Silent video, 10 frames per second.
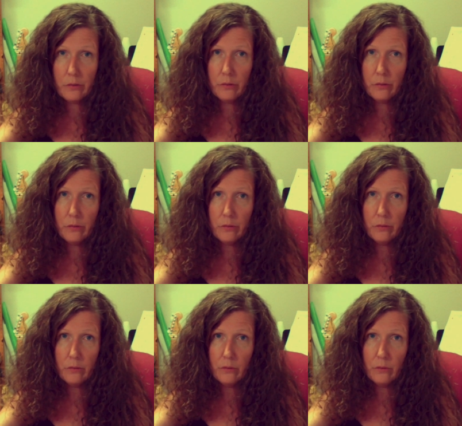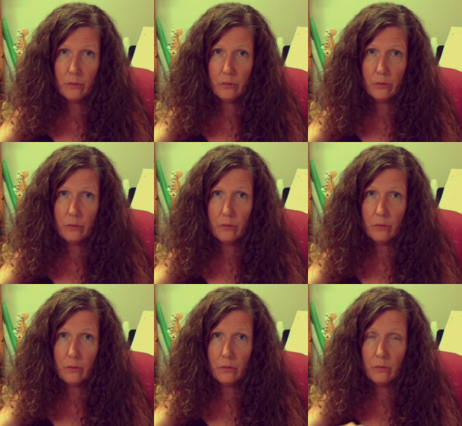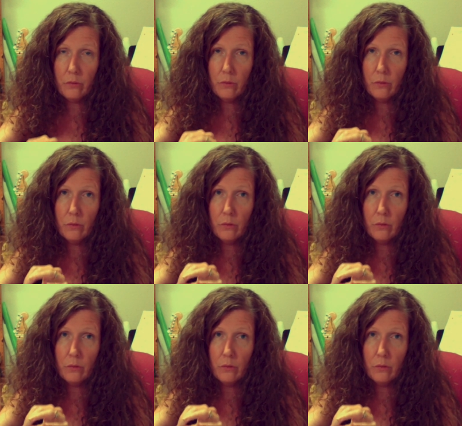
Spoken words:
Nobody speaks.